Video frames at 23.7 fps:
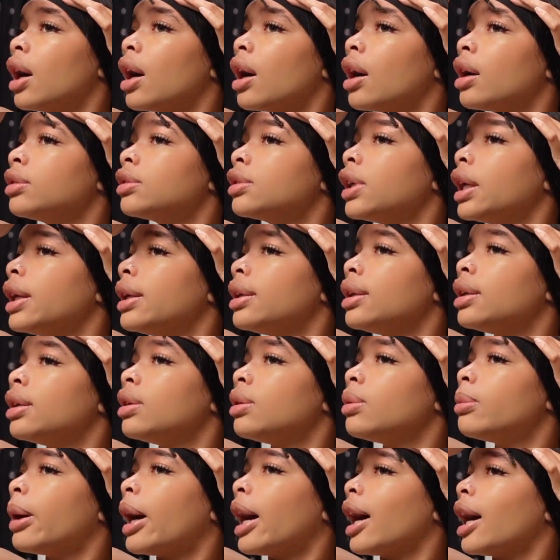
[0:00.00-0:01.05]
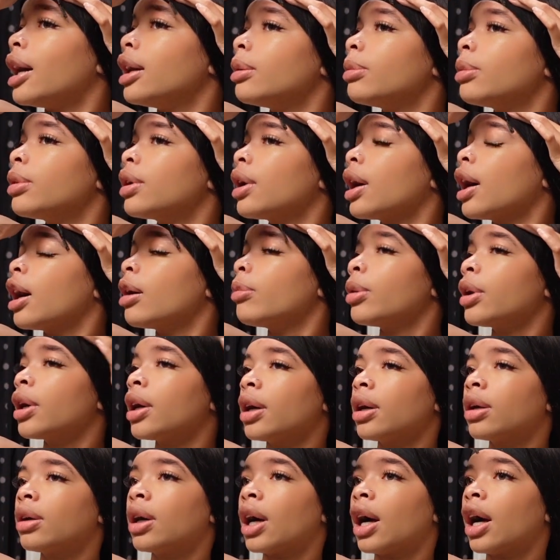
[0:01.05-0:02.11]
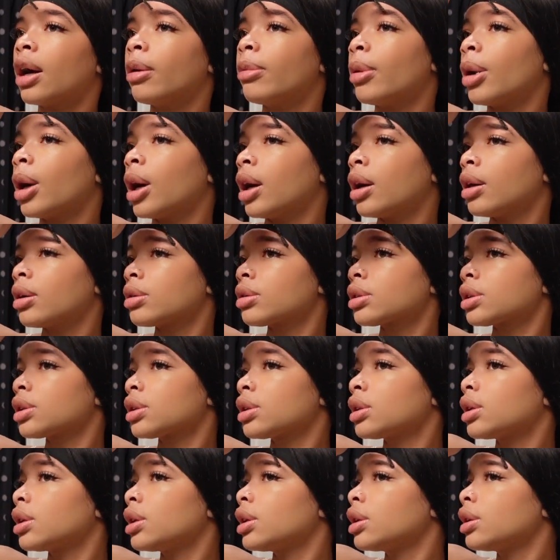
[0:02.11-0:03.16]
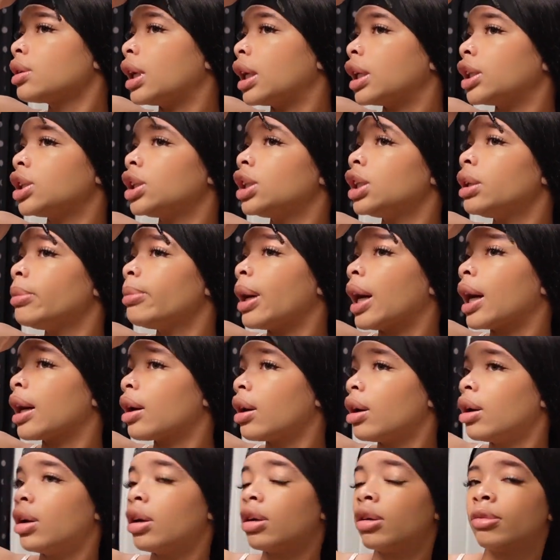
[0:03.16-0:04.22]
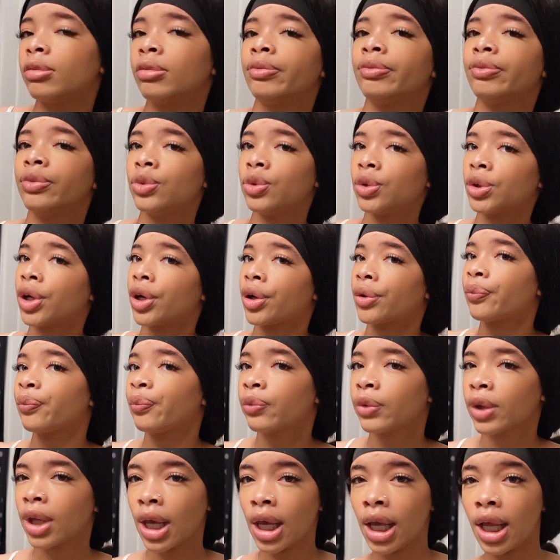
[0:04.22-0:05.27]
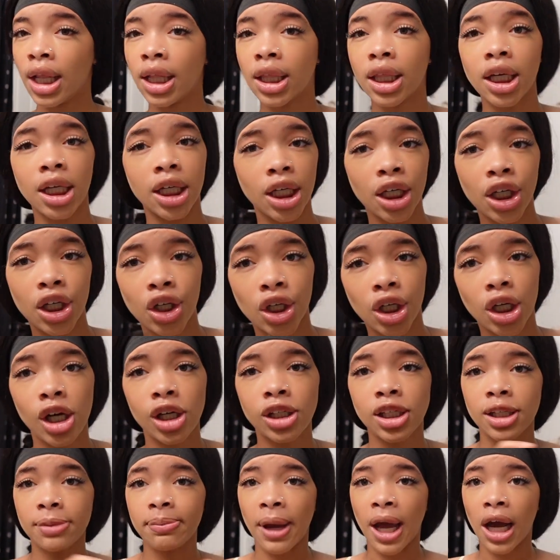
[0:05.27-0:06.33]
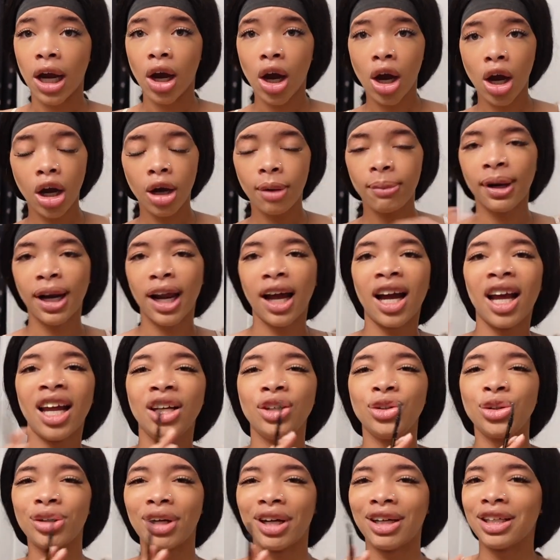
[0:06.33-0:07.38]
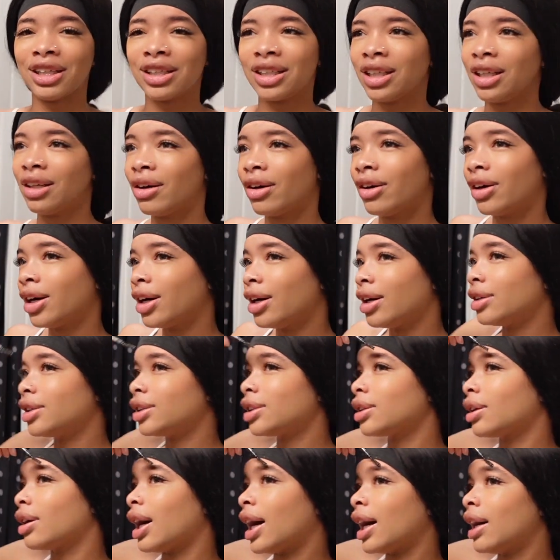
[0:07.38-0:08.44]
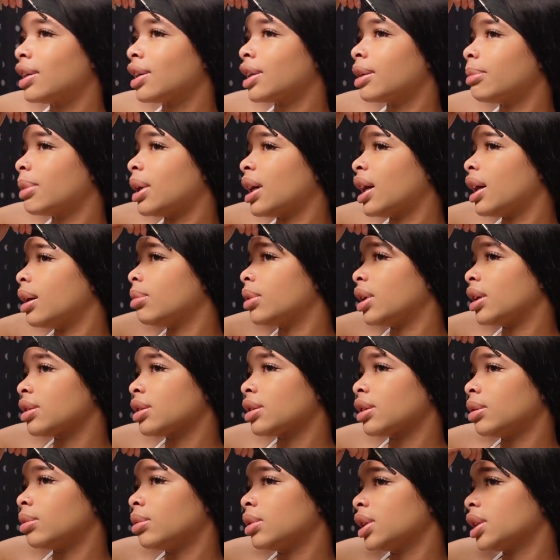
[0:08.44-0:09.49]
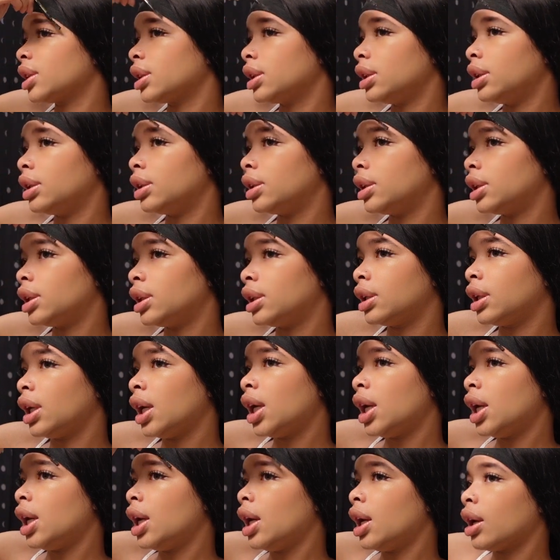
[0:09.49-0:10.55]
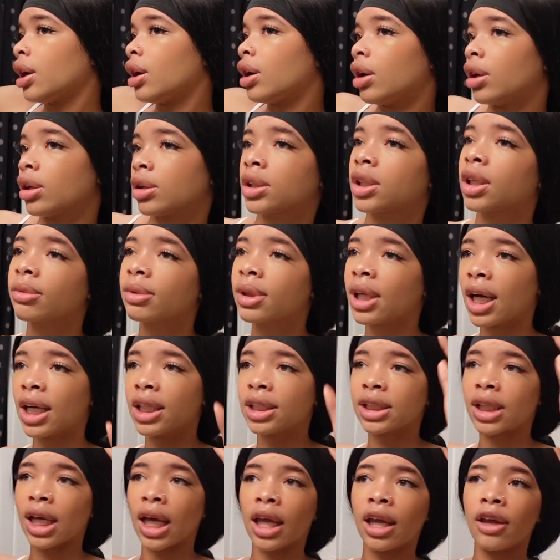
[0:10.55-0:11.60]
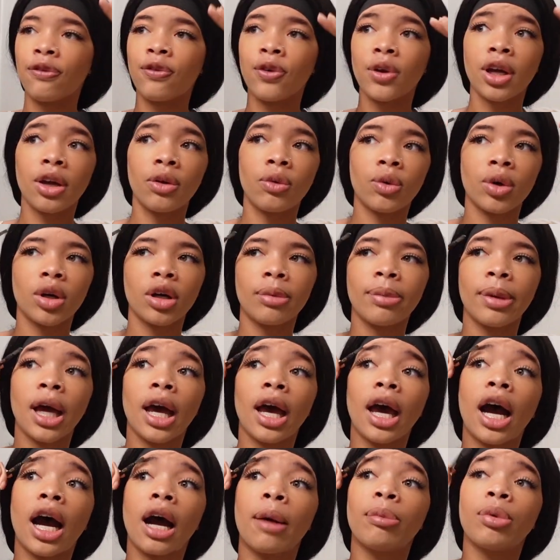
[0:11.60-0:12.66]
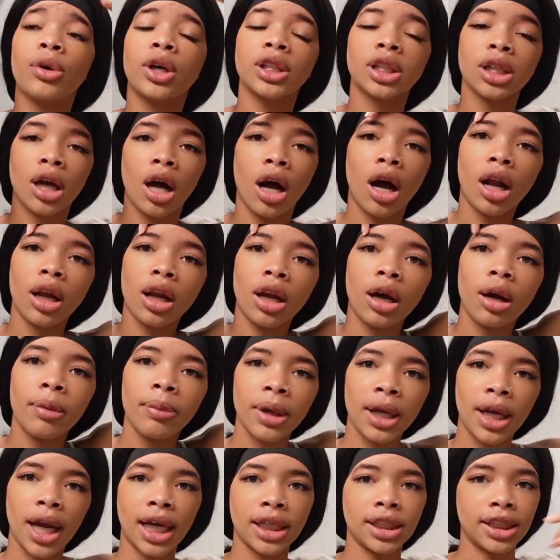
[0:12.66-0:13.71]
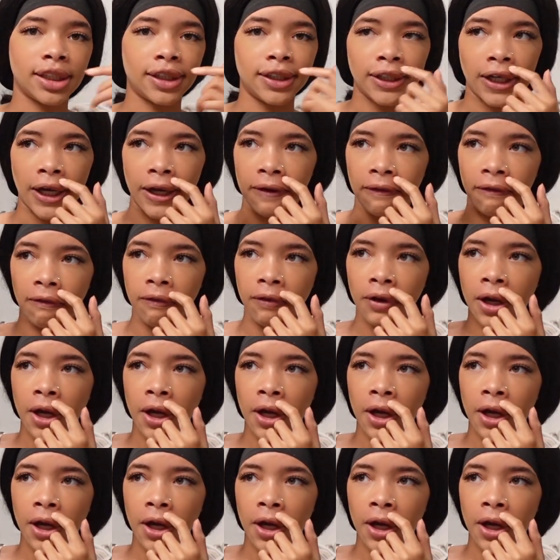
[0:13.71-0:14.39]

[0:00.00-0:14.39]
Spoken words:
way to do my eyebrows. Like she back home, you know. The good girls is back home and I ain't trying to cheat on her, so I get my eyebrows done once a year. And girl, sometimes like if it get real bad, I brush it all up and I just shave